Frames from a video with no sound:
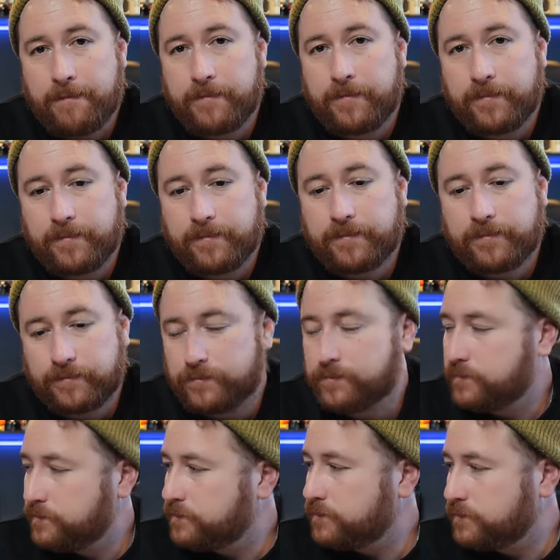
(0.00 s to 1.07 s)

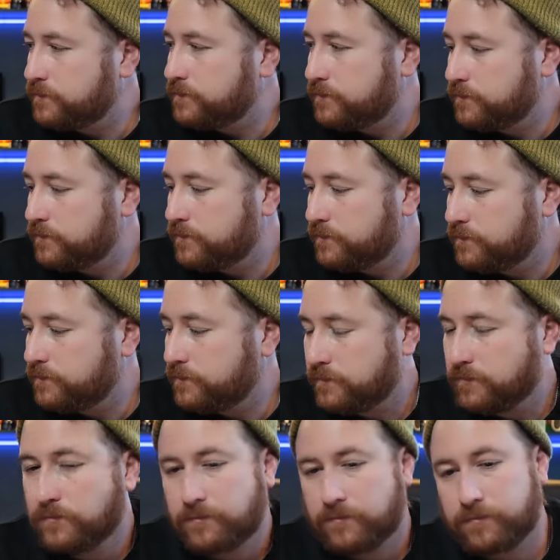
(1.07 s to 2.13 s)

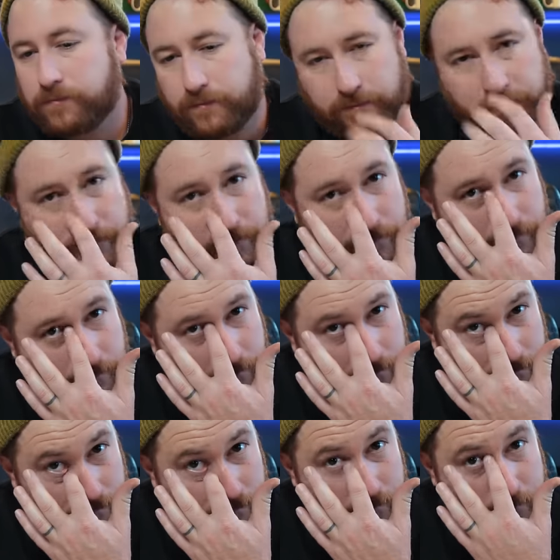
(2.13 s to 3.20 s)

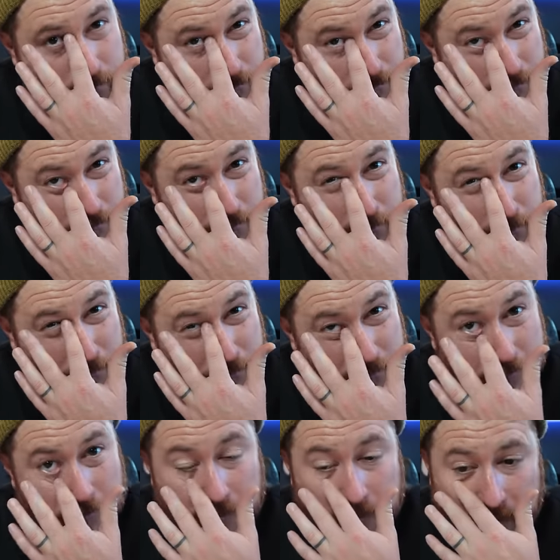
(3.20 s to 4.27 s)

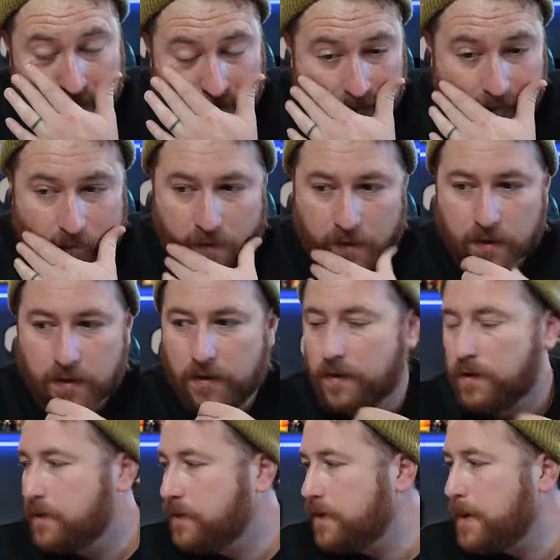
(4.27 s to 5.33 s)

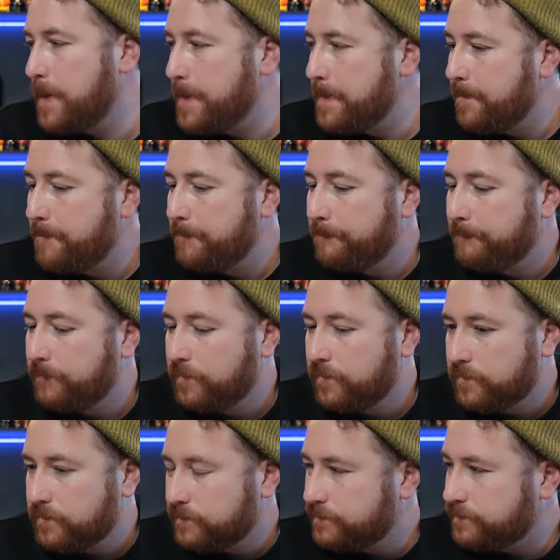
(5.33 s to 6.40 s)

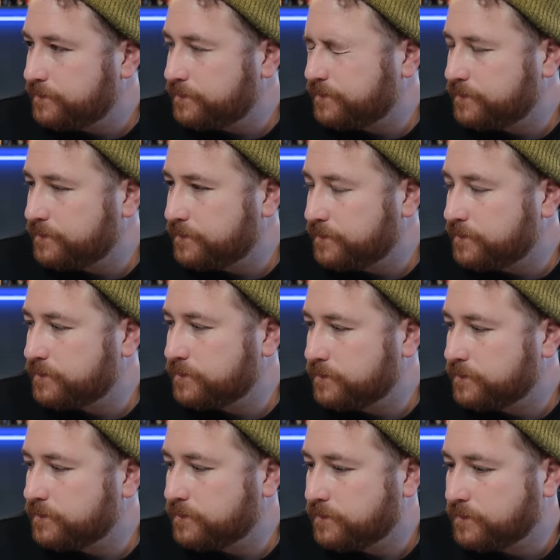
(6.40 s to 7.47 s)

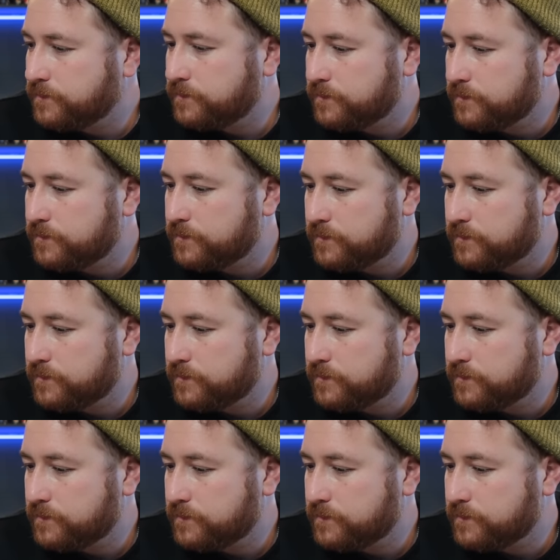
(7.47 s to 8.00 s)
(not speaking)